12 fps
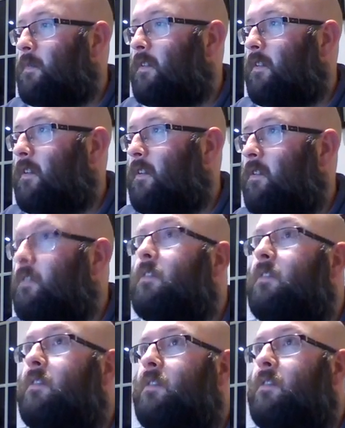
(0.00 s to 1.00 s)
So
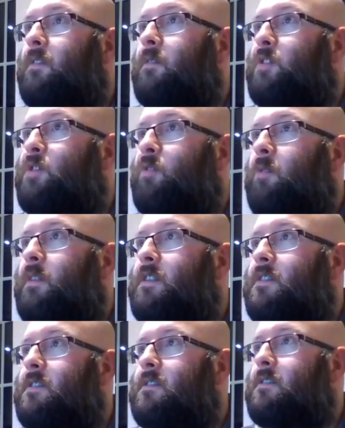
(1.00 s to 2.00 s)
we should probably
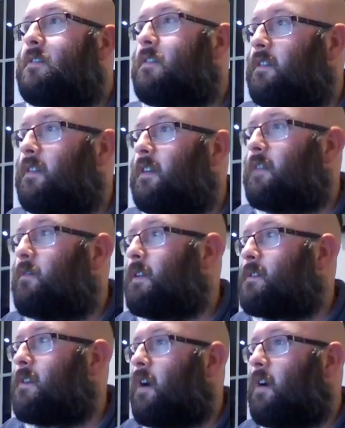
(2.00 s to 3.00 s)
just give a
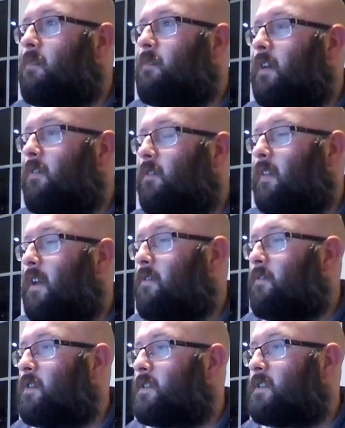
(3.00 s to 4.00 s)
bit of time here or there
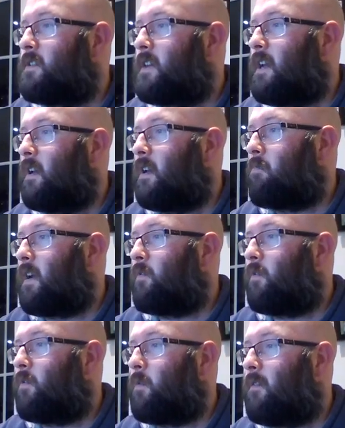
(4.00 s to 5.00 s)
for you to take a quick
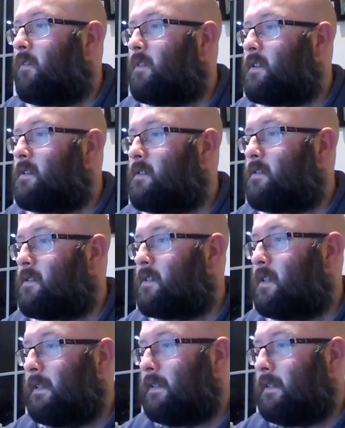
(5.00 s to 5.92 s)
break for whatever reasons.